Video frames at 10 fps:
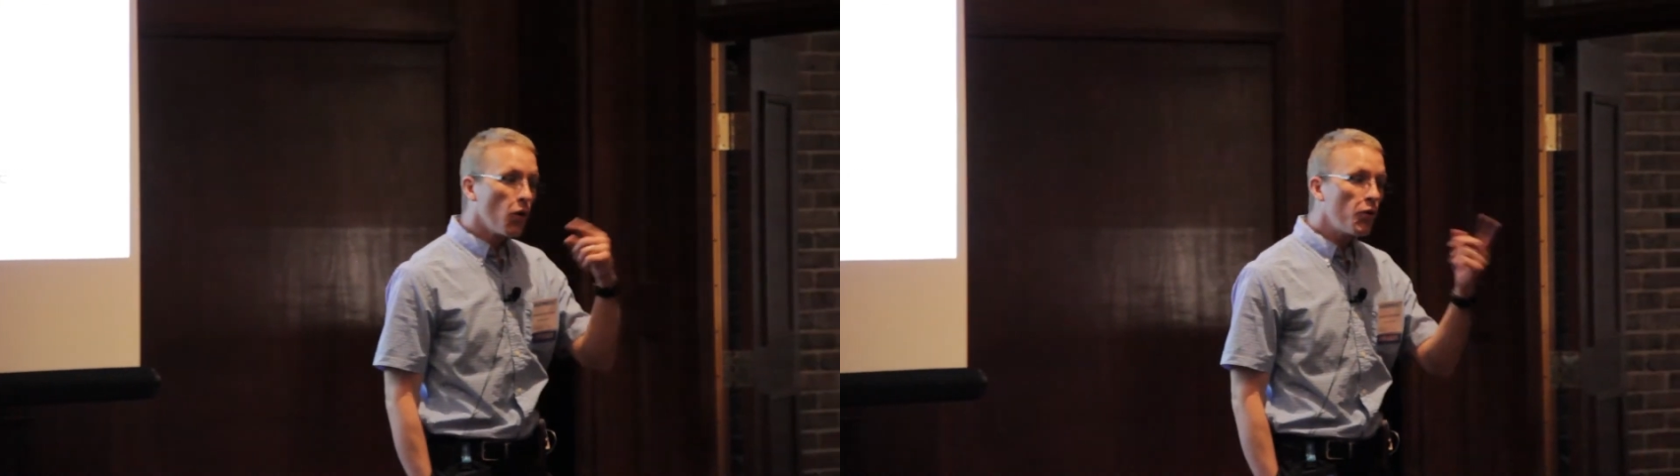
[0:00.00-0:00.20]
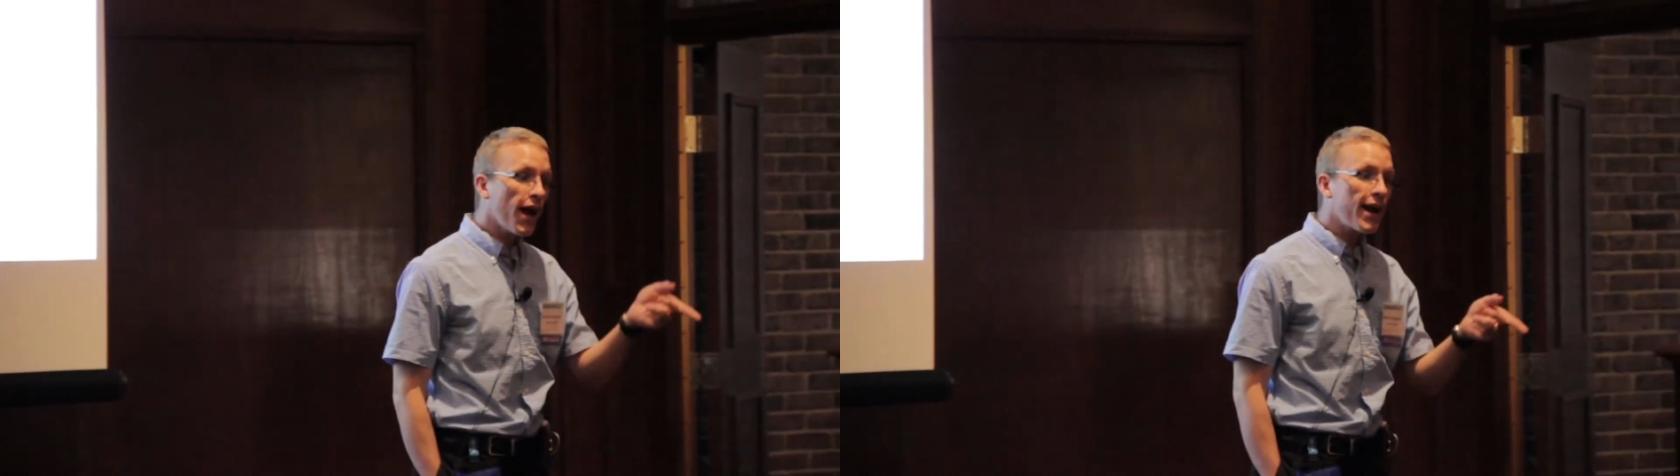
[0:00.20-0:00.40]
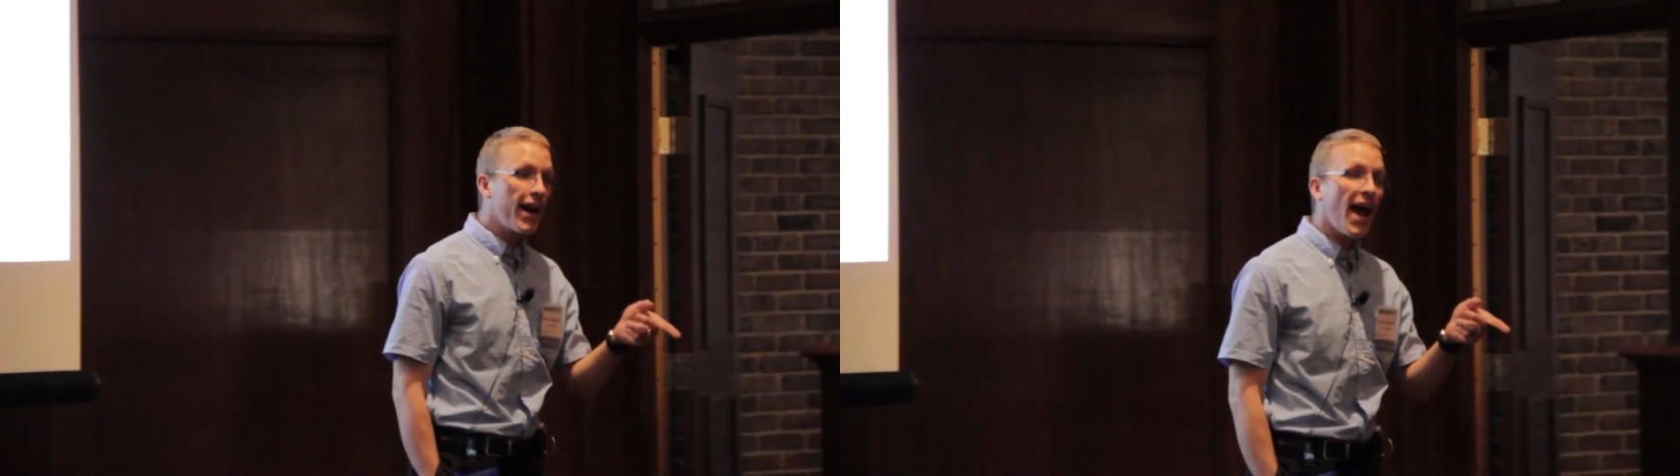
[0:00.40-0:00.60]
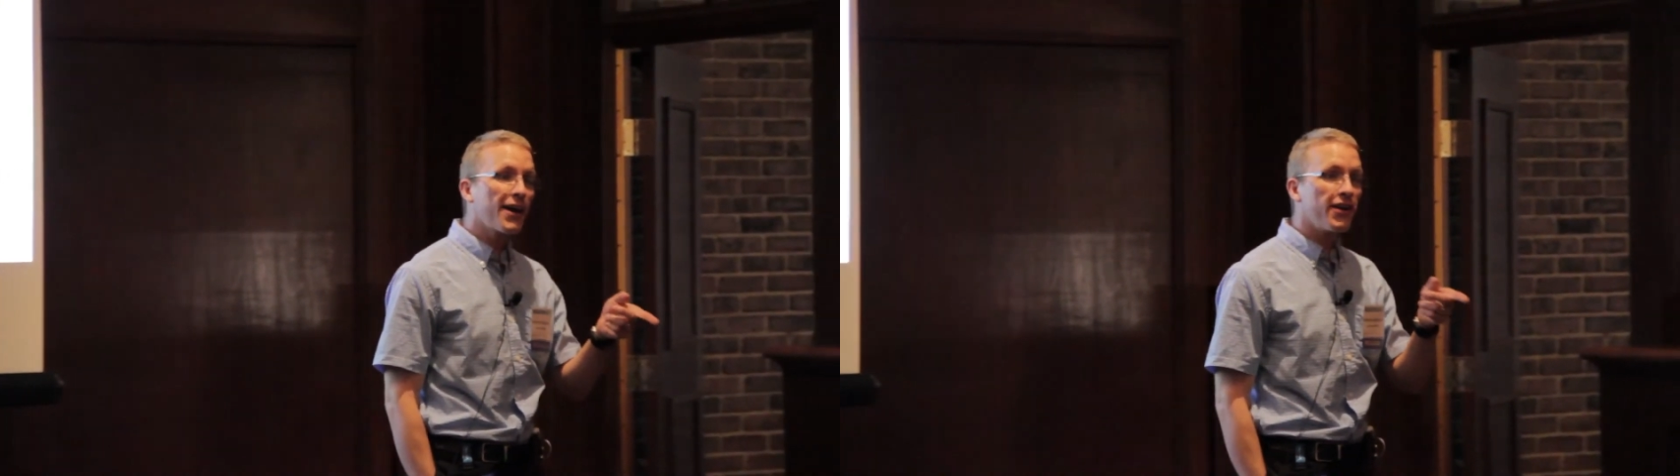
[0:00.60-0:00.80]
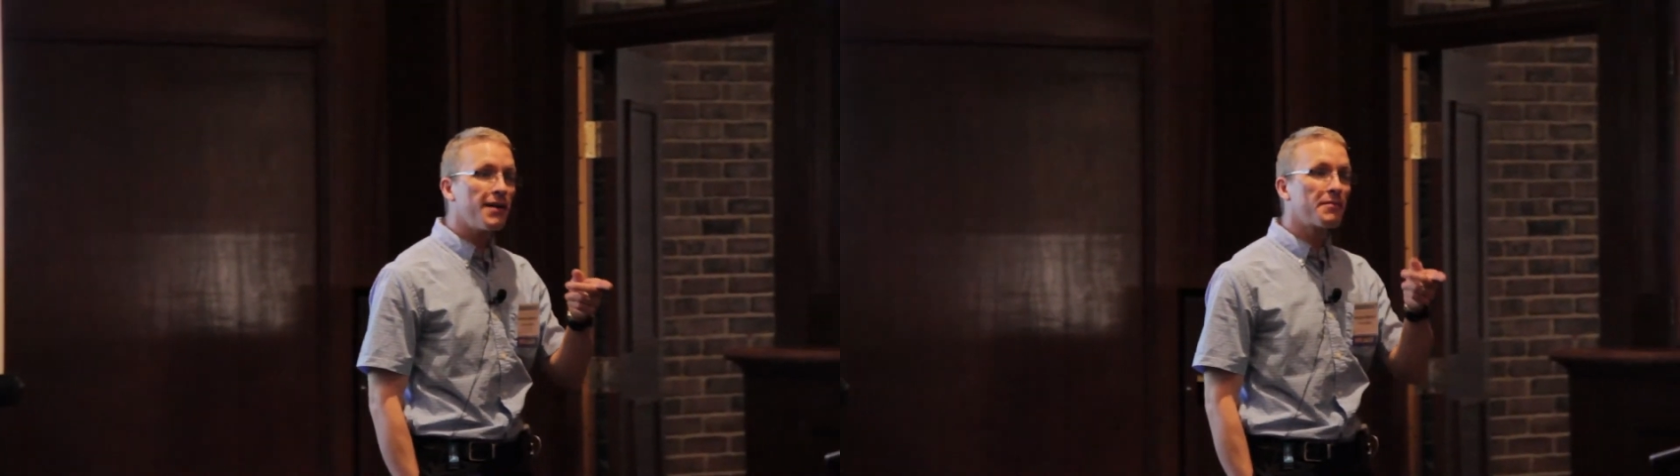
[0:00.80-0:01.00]
We had an
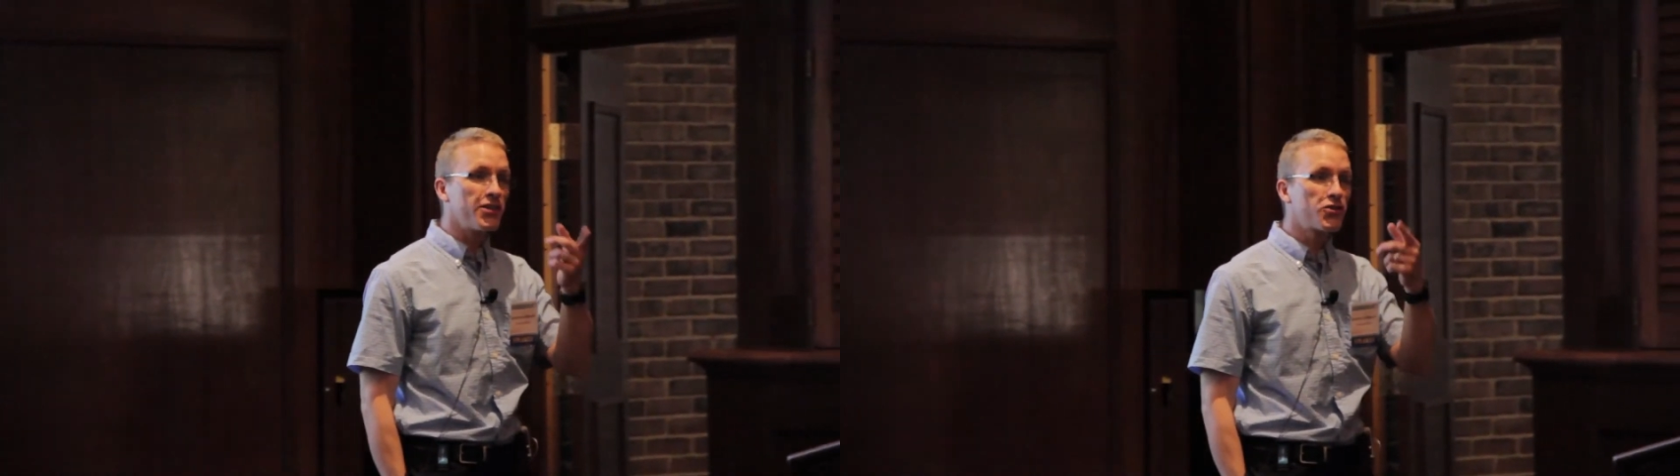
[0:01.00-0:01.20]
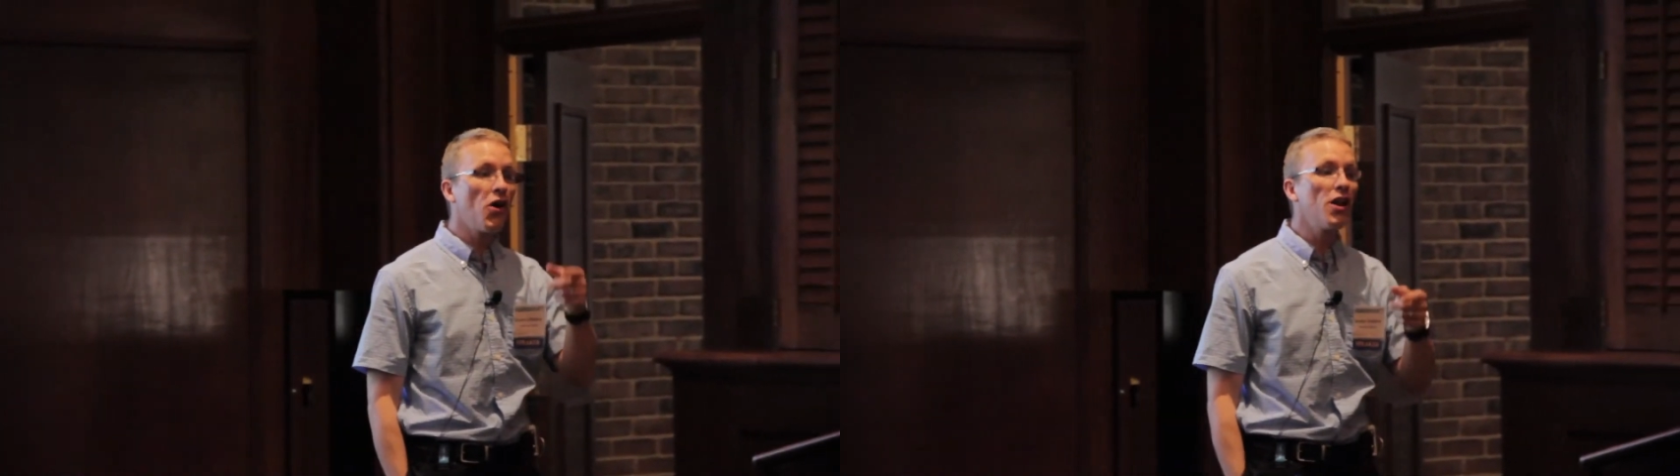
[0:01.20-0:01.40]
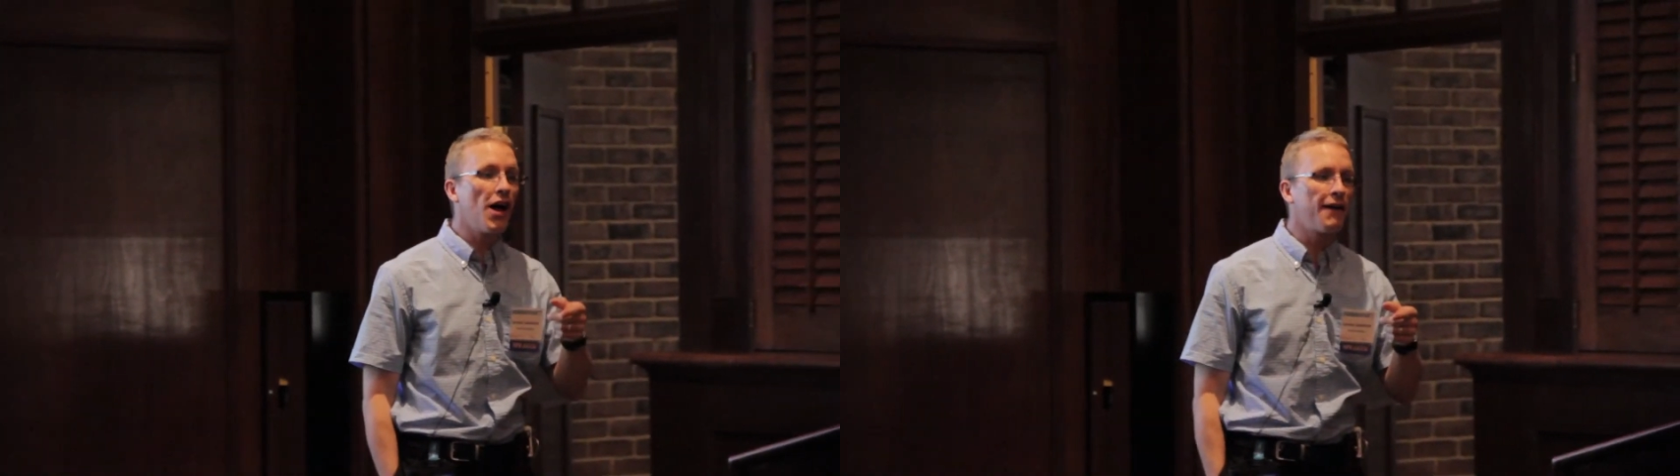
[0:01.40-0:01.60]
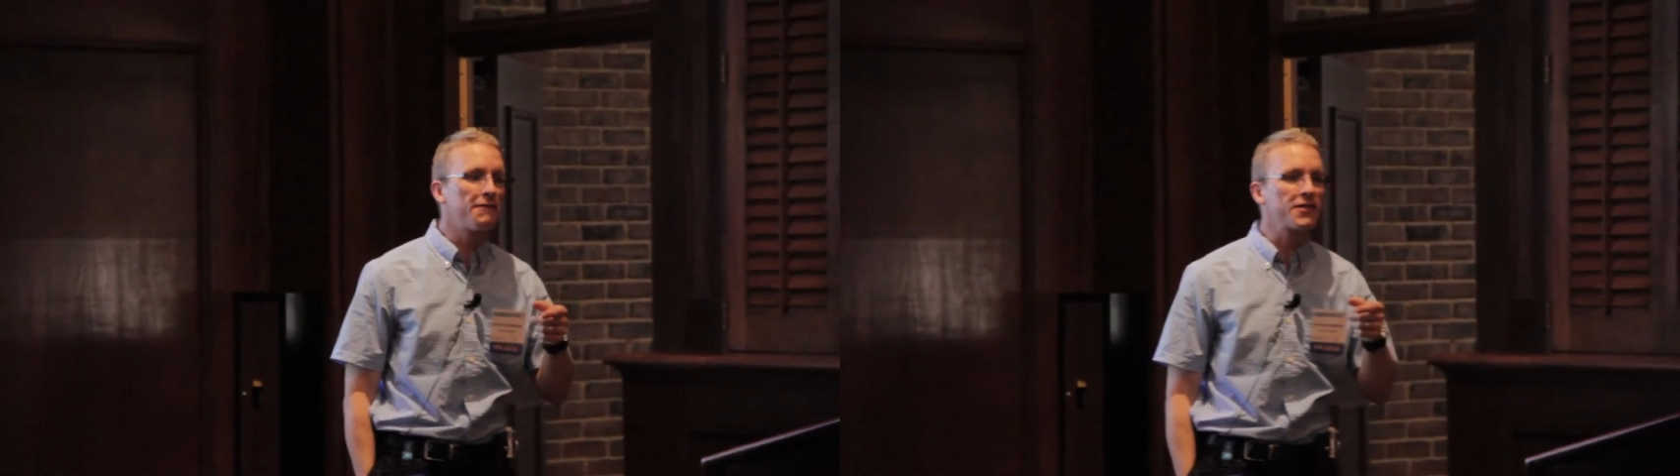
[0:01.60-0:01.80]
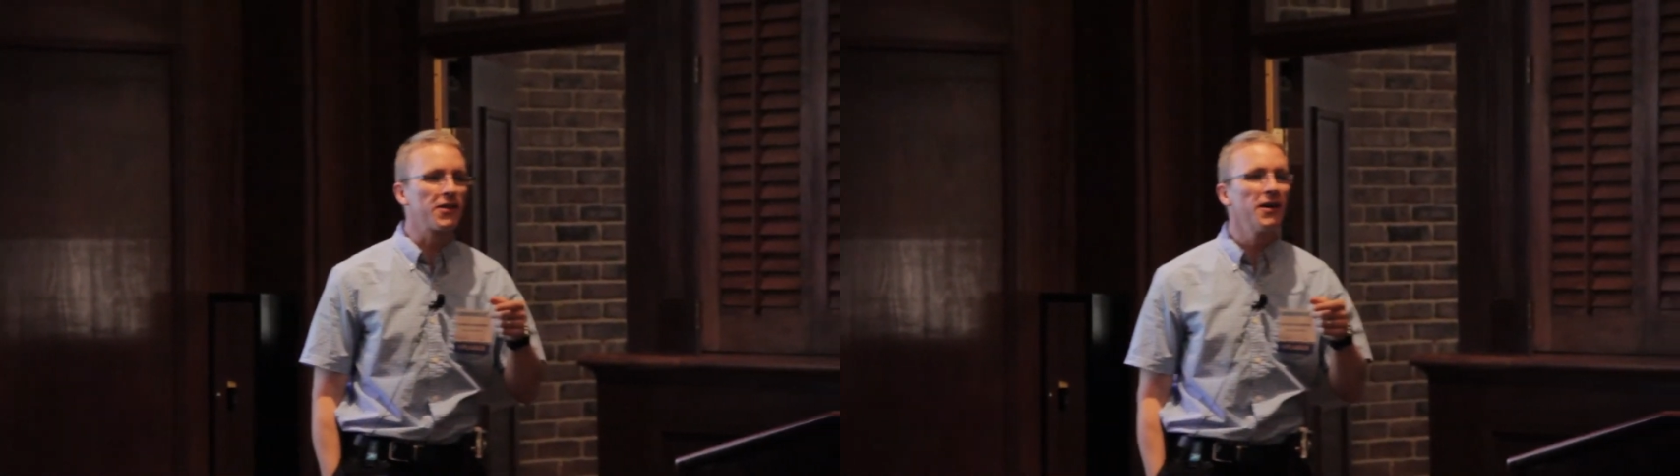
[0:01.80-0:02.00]
acronym control
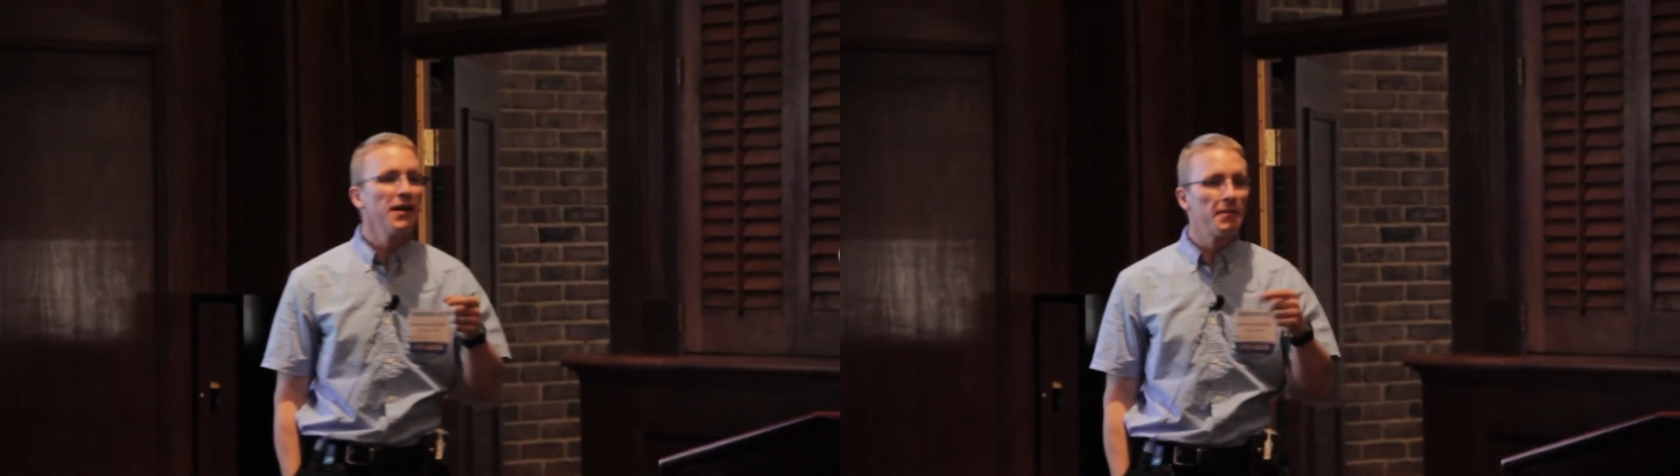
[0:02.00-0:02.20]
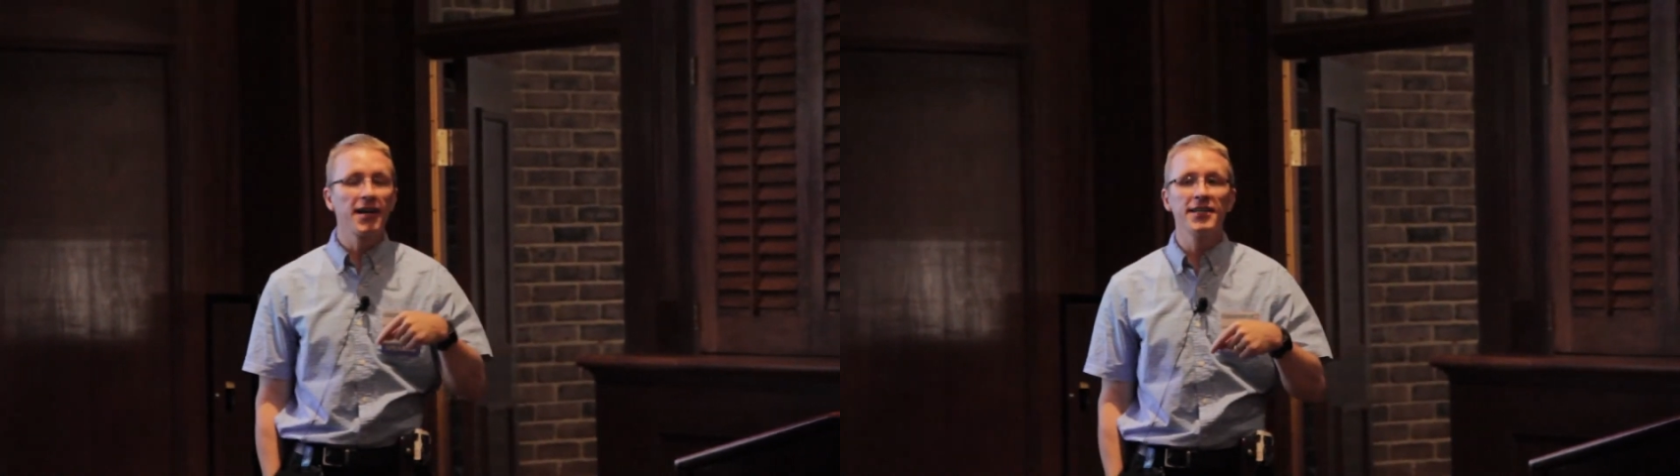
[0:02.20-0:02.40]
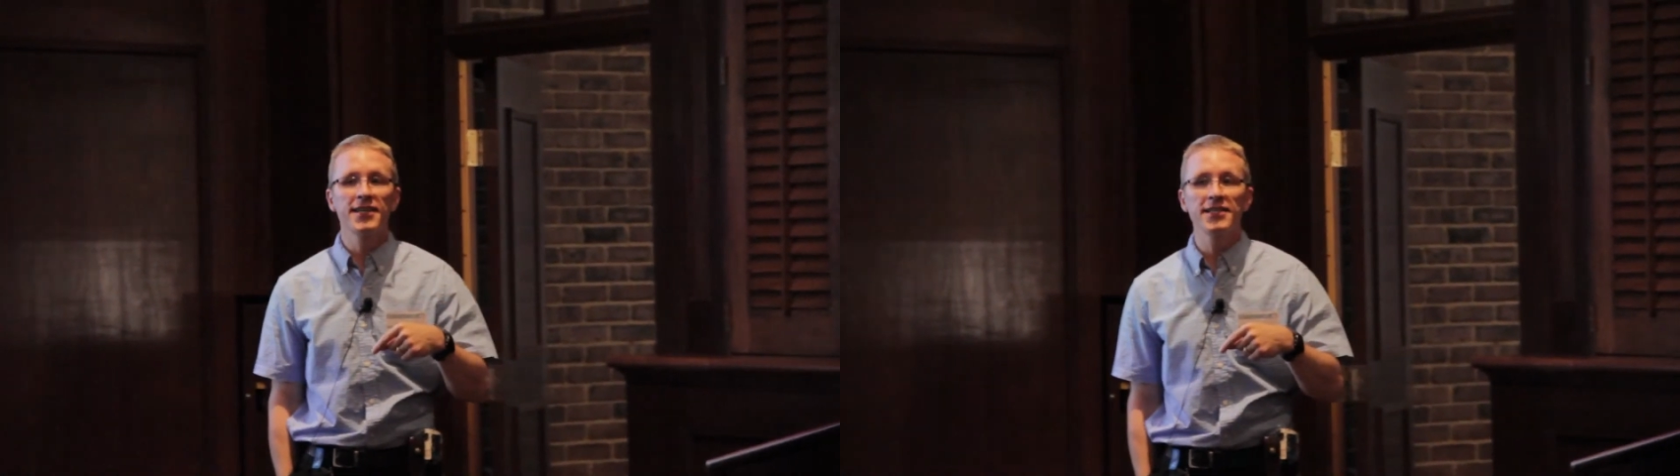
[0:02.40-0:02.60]
officer because,